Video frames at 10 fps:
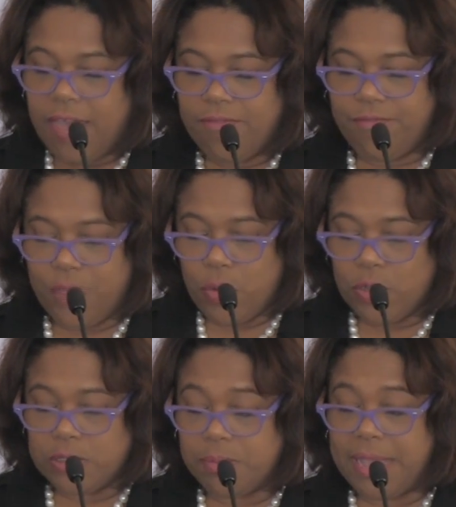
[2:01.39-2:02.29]

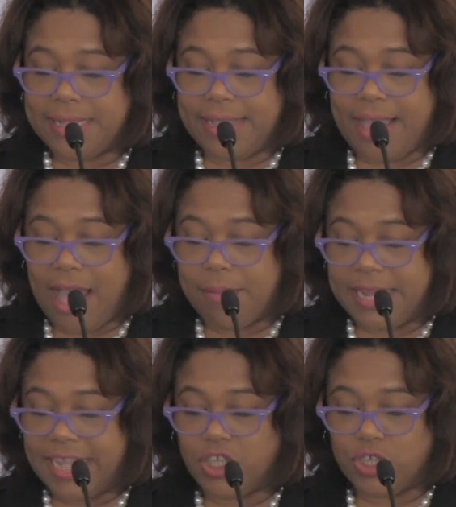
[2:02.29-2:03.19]
Fueled by the
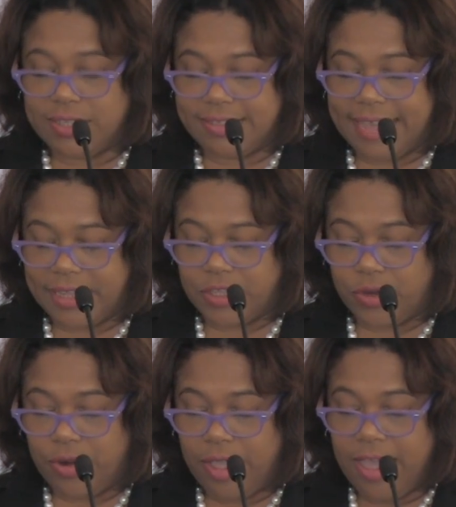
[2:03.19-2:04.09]
accommodation
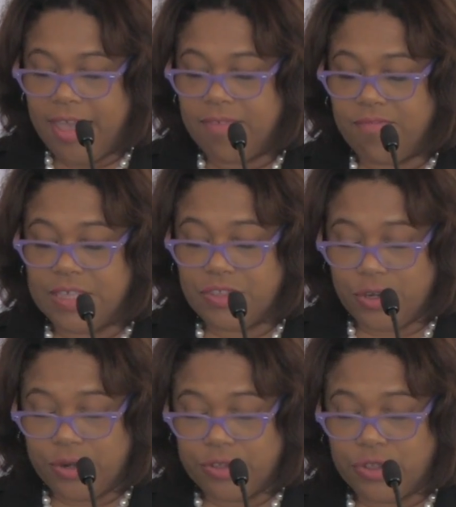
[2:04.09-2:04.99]
sector,
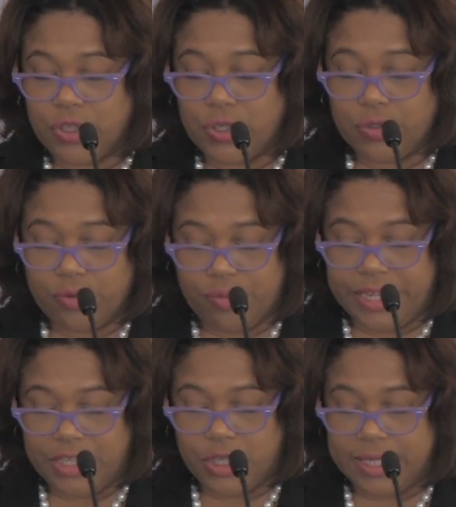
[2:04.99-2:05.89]
visitors to the
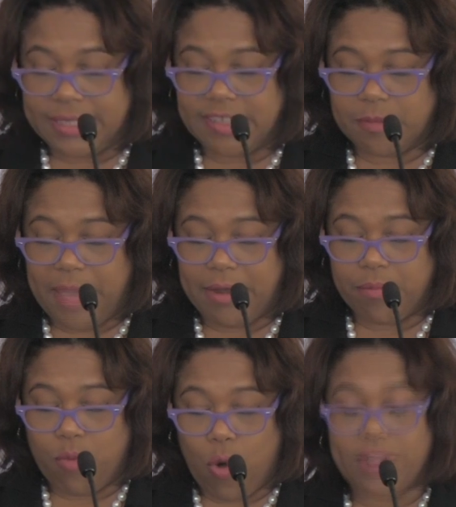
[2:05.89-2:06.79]
region spent
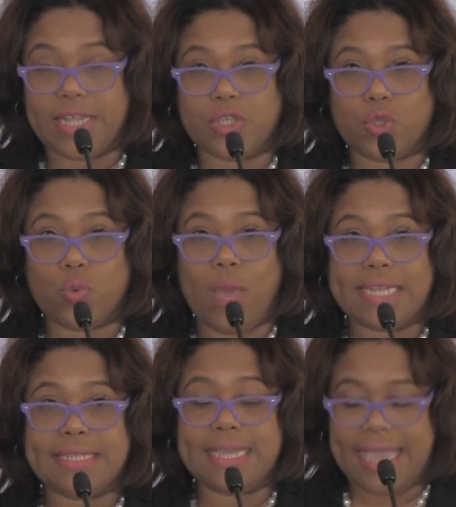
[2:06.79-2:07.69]
more than
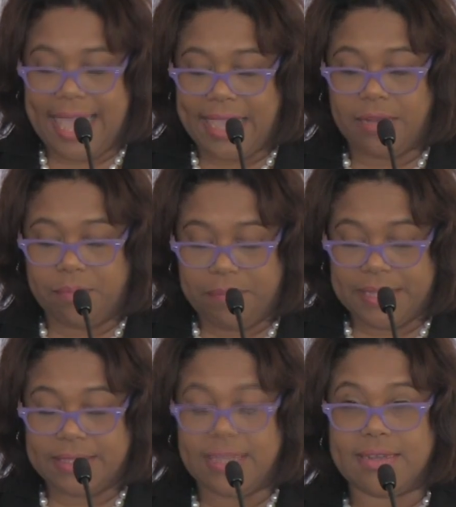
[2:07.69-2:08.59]
$28
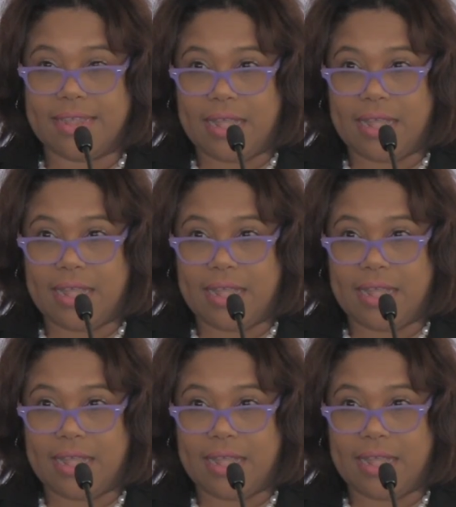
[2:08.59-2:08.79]
billion